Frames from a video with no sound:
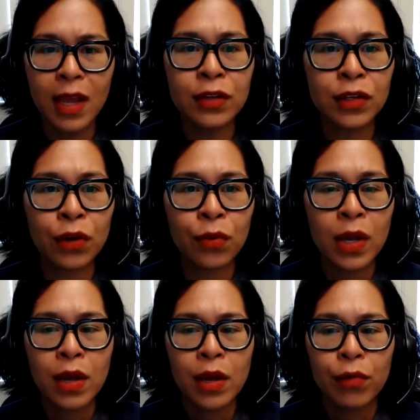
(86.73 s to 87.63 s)
And so
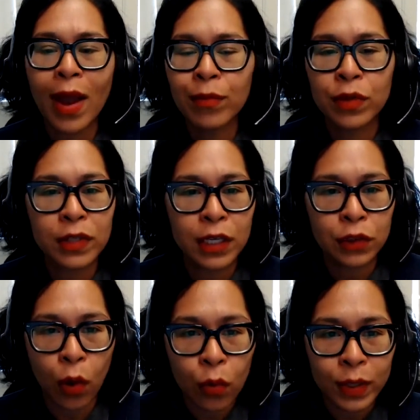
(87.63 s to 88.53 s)
rap music has
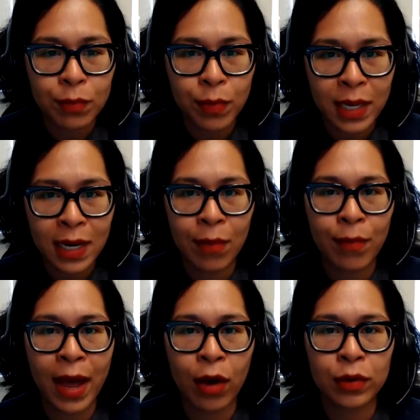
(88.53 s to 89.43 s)
always been
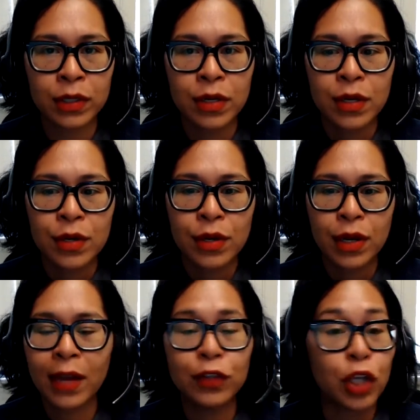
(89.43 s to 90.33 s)
about
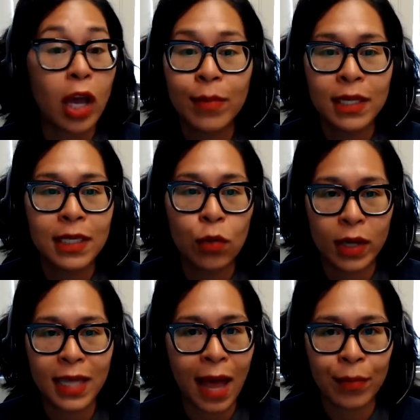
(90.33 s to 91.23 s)
kind of documenting
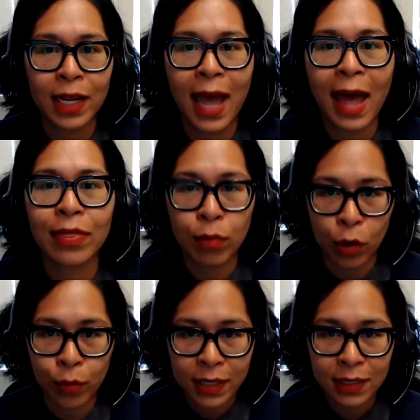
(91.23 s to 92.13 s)
what's happening at the
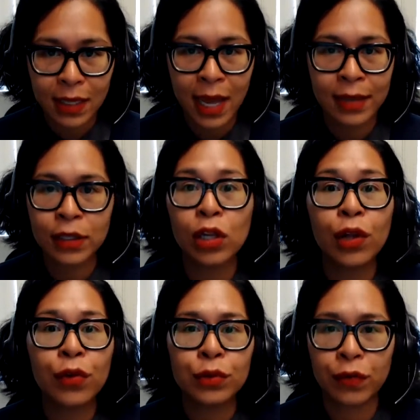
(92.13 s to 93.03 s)
moment, and the
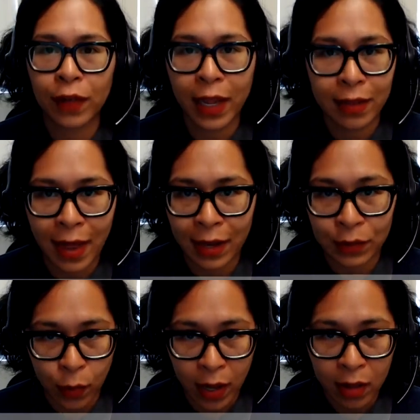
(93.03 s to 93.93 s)
clothes reflect that as
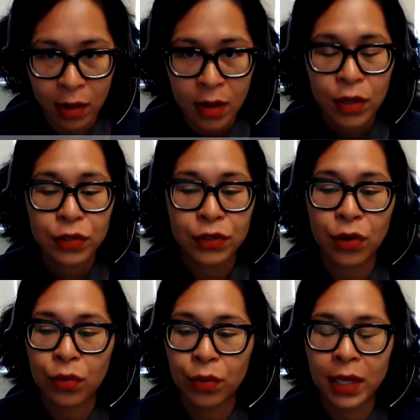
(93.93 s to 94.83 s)
well.
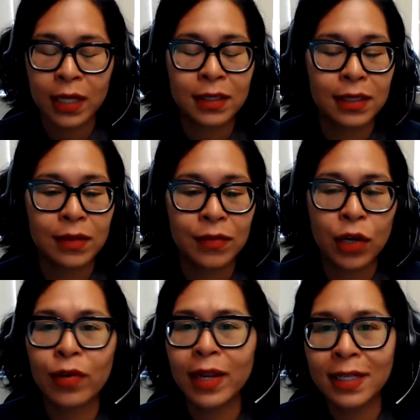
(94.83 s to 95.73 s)
So it's the
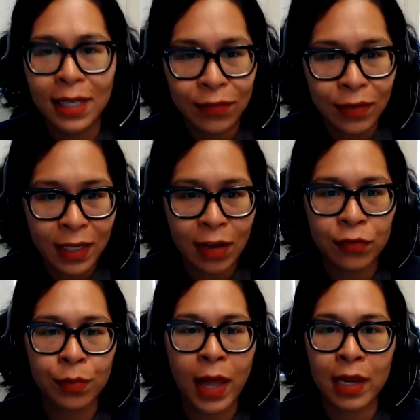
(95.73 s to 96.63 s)
creativity
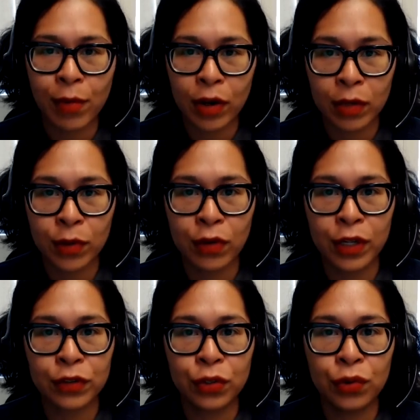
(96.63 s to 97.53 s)
of Black and Brown
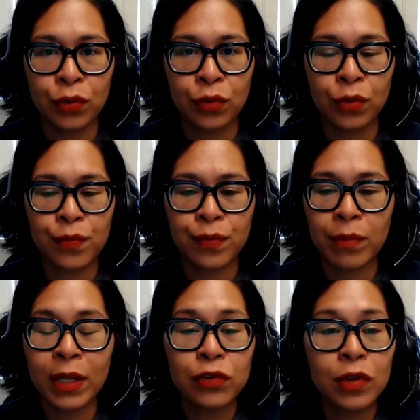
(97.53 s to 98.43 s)
communities who
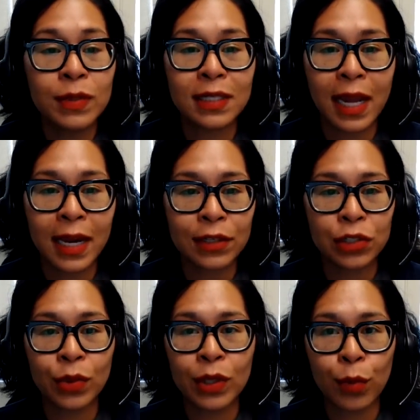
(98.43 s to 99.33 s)
mainstream society is
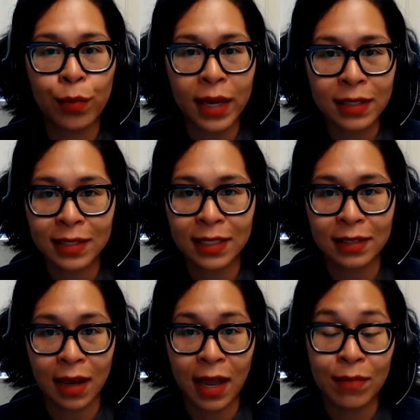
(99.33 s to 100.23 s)
doing their best at this
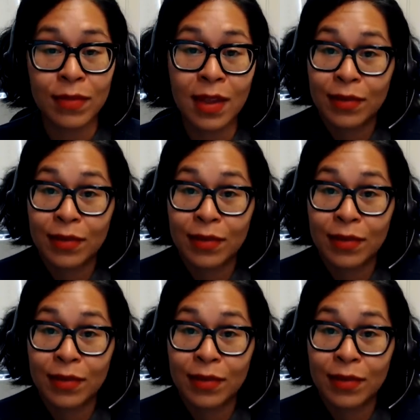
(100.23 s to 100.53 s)
time,